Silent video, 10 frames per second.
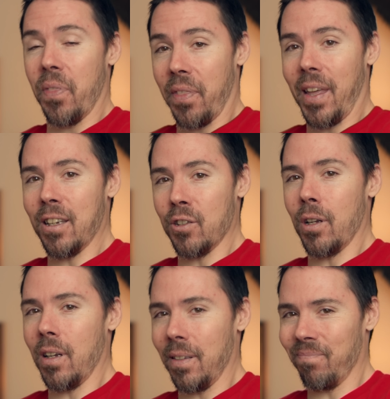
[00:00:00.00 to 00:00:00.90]
That is
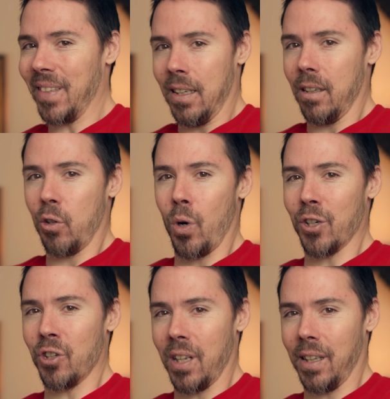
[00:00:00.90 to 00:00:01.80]
a
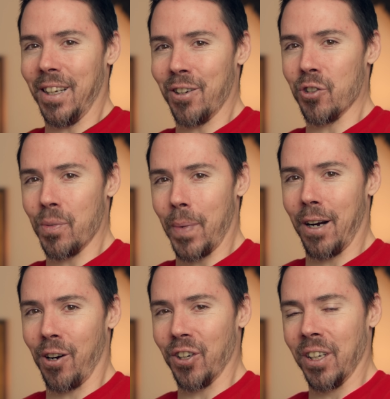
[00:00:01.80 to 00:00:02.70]
question that lingers in my
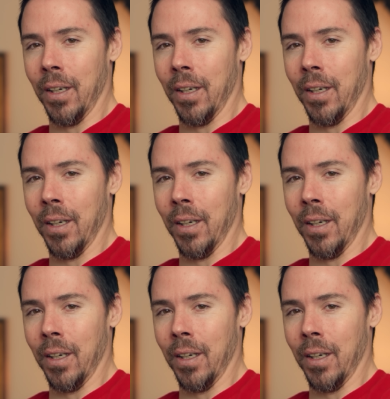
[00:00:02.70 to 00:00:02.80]
heart.